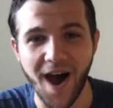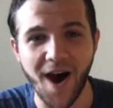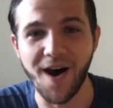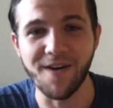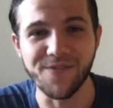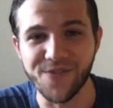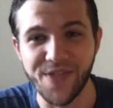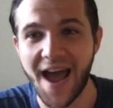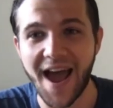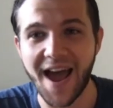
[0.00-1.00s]
of
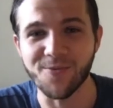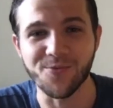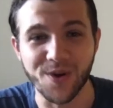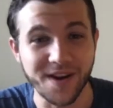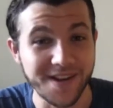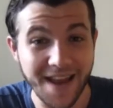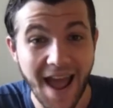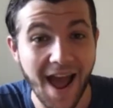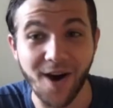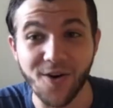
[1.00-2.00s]
that
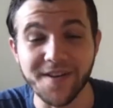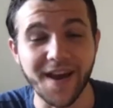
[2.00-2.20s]
renown.